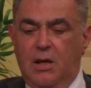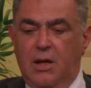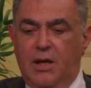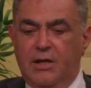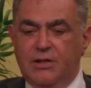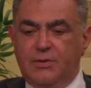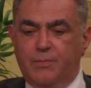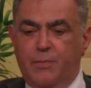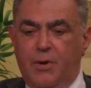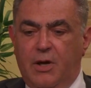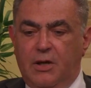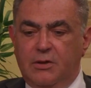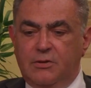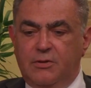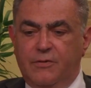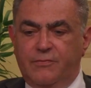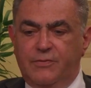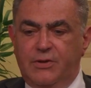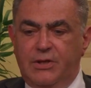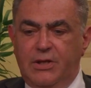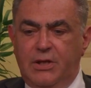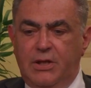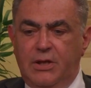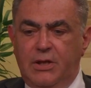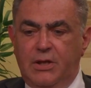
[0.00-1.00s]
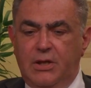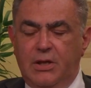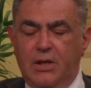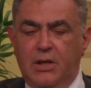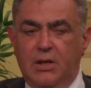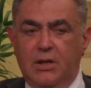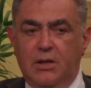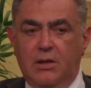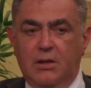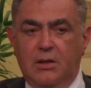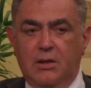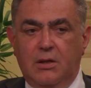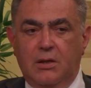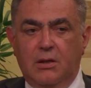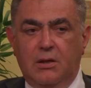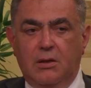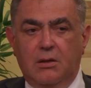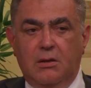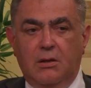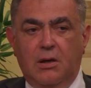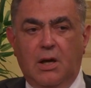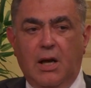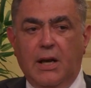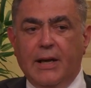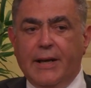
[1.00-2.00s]
as part of the
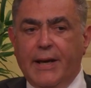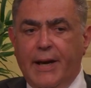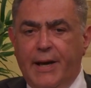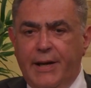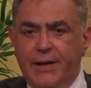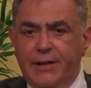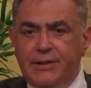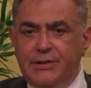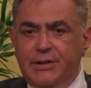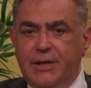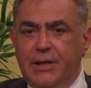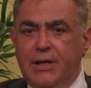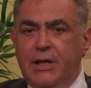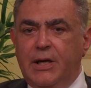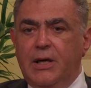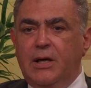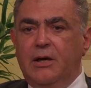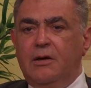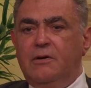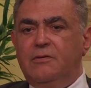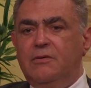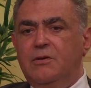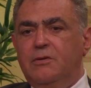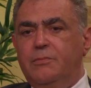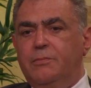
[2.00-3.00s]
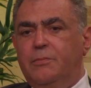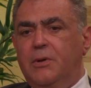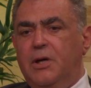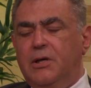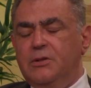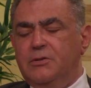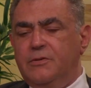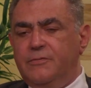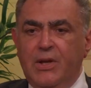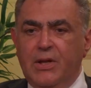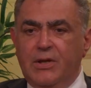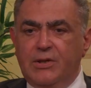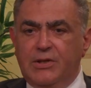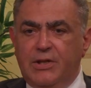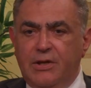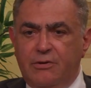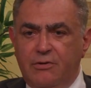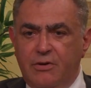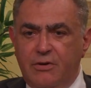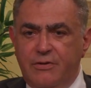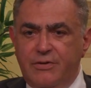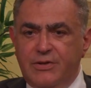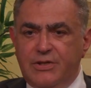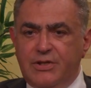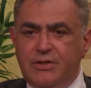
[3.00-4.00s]
Al-Qaeda or part of
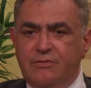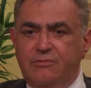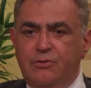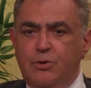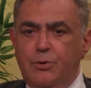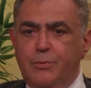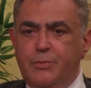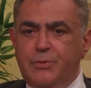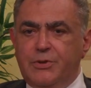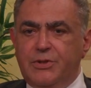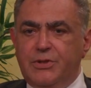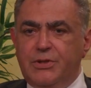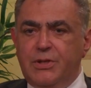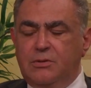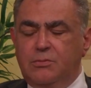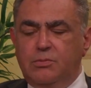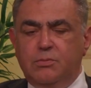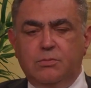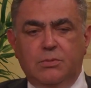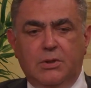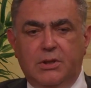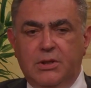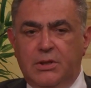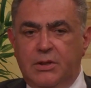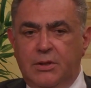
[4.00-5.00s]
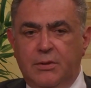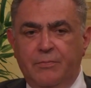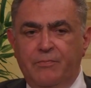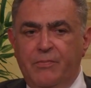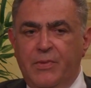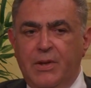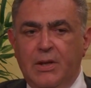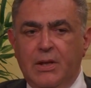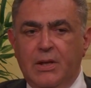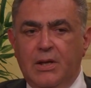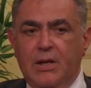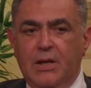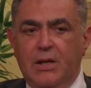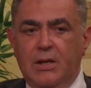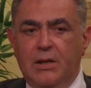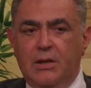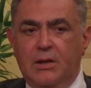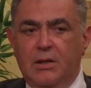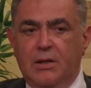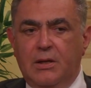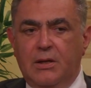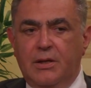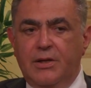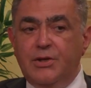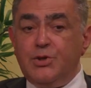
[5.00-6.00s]
terrorist groups, were
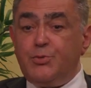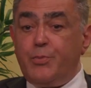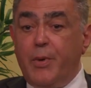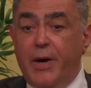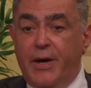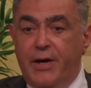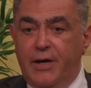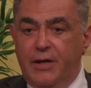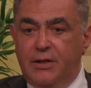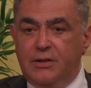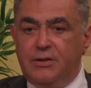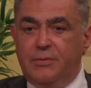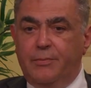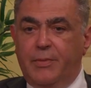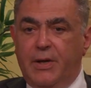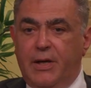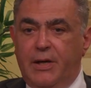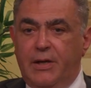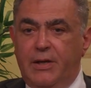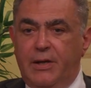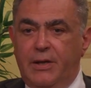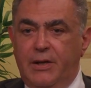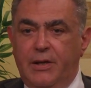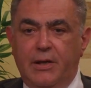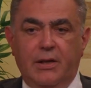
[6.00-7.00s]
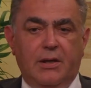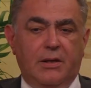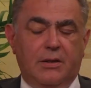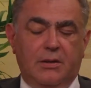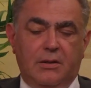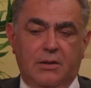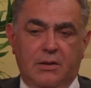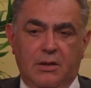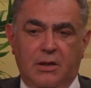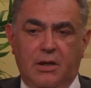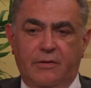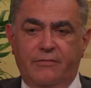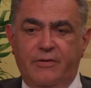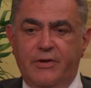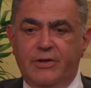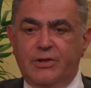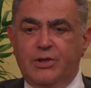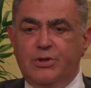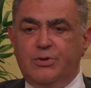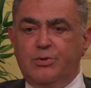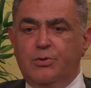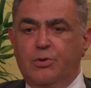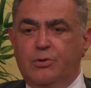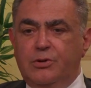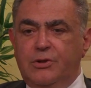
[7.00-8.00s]
inspired by a very
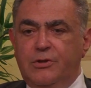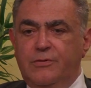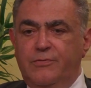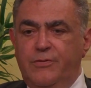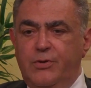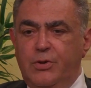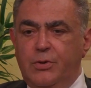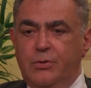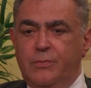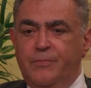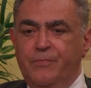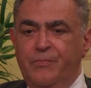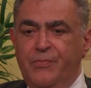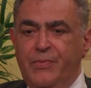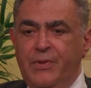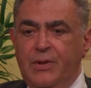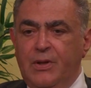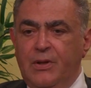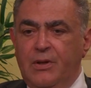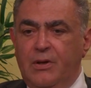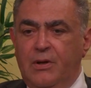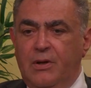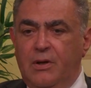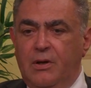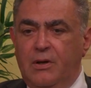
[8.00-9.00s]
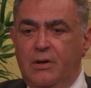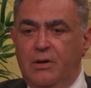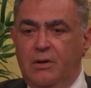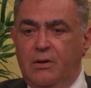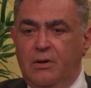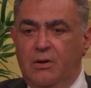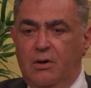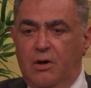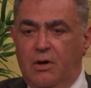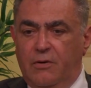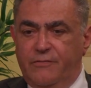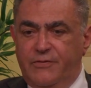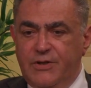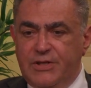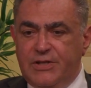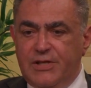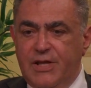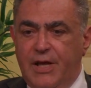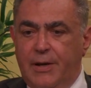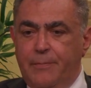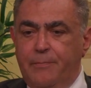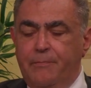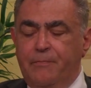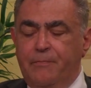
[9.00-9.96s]
distorted view of Islam.